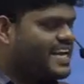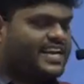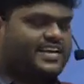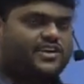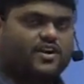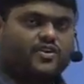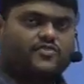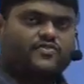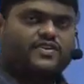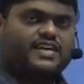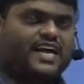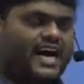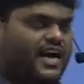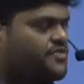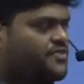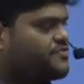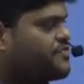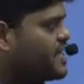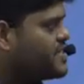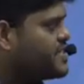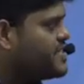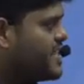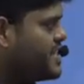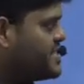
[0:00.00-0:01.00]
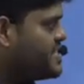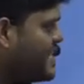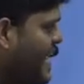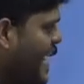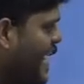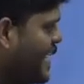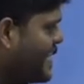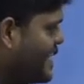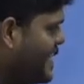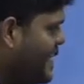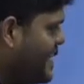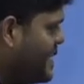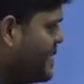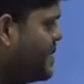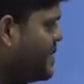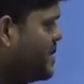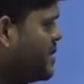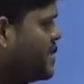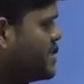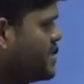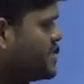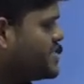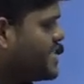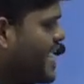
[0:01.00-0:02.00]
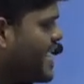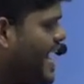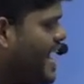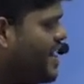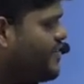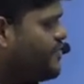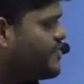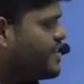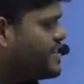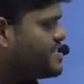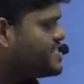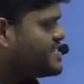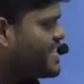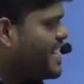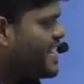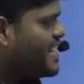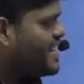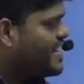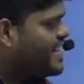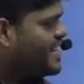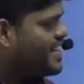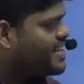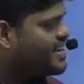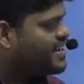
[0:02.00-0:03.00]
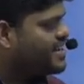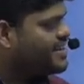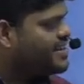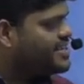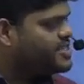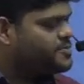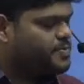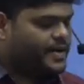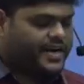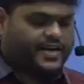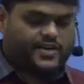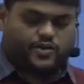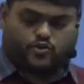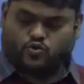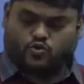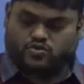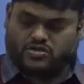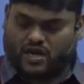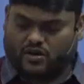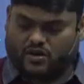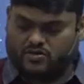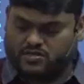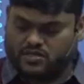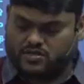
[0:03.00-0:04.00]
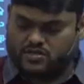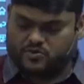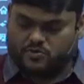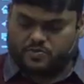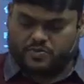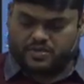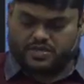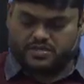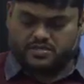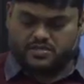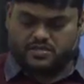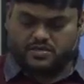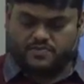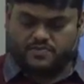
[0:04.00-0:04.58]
of grandfather is added, the average salary increased by 2,000 rupees.